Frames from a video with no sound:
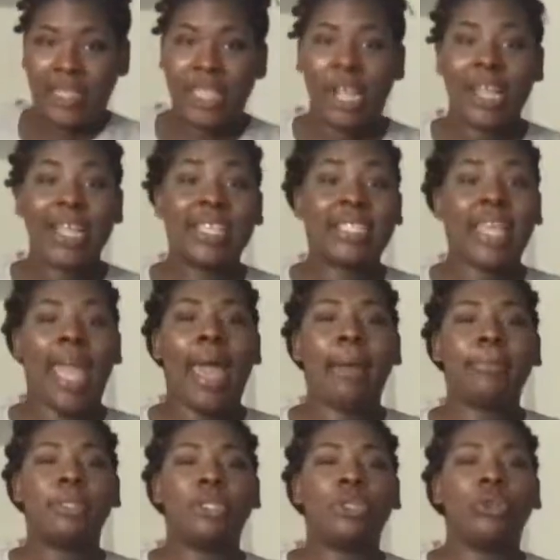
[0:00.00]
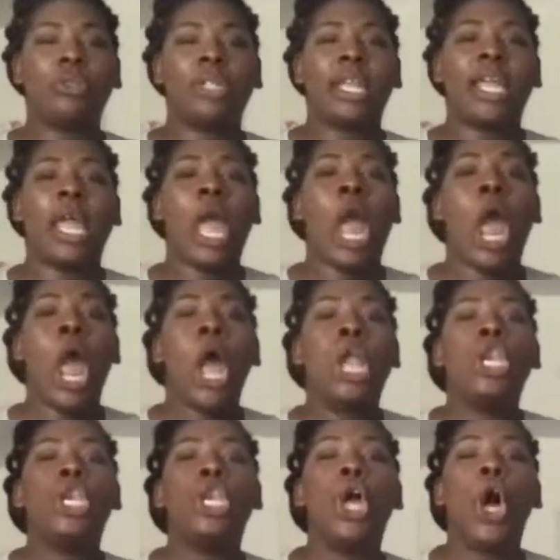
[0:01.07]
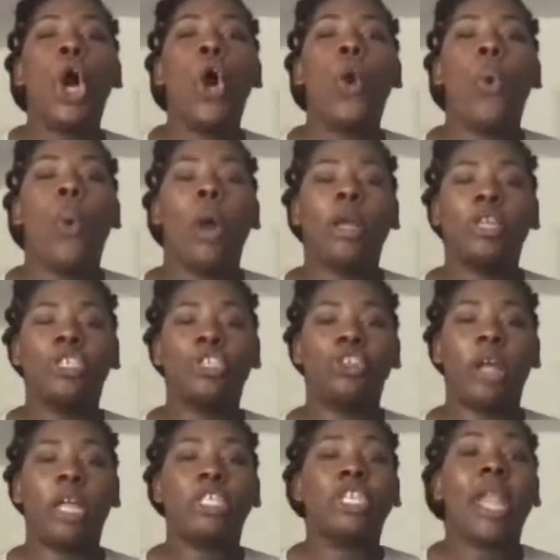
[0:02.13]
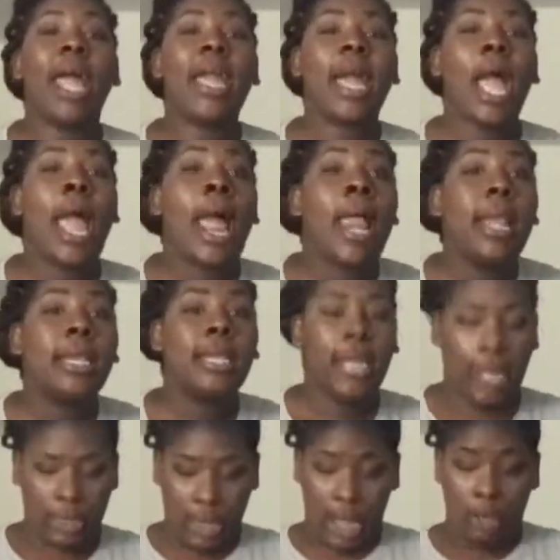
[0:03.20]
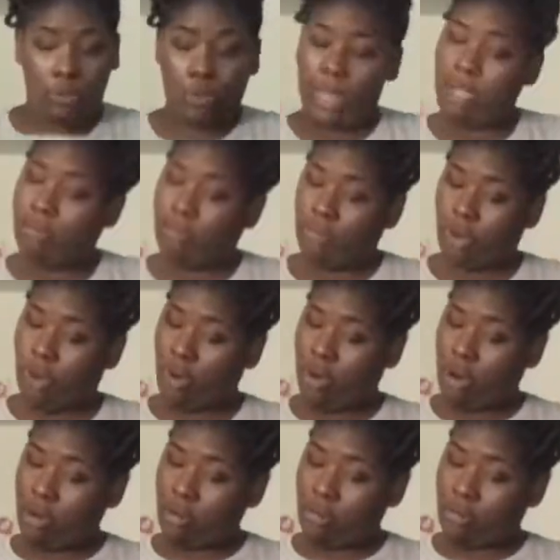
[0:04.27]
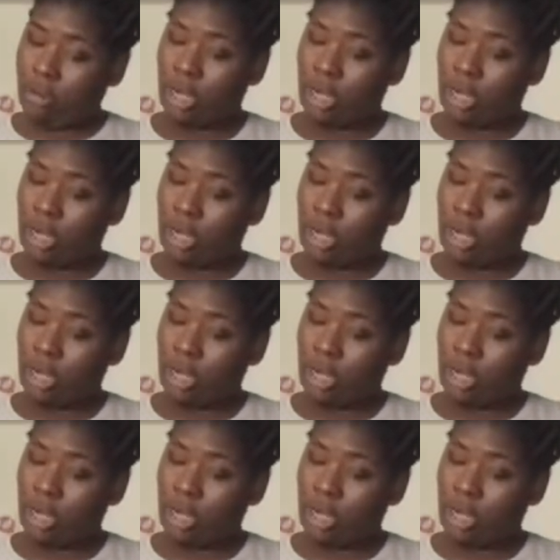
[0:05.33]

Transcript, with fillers: there is absolutely no stretch. Like, no, no, wait, hold on.